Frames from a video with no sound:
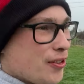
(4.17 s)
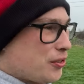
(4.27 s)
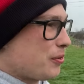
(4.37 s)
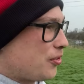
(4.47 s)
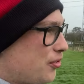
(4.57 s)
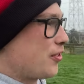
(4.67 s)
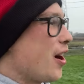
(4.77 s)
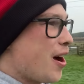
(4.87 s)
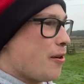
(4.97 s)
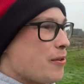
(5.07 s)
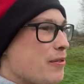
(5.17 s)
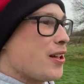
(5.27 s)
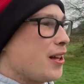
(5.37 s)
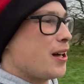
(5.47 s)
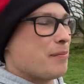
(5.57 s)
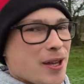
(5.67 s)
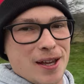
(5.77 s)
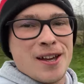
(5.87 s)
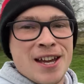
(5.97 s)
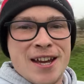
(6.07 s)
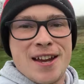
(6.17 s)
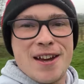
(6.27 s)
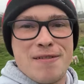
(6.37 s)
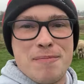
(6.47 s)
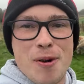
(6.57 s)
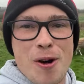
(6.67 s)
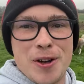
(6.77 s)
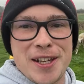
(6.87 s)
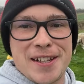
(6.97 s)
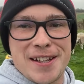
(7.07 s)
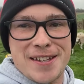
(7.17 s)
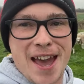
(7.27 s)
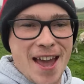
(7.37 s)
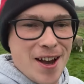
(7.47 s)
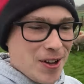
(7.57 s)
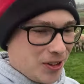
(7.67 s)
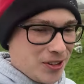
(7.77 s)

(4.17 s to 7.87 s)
Can we start with a little bit of morning chaos?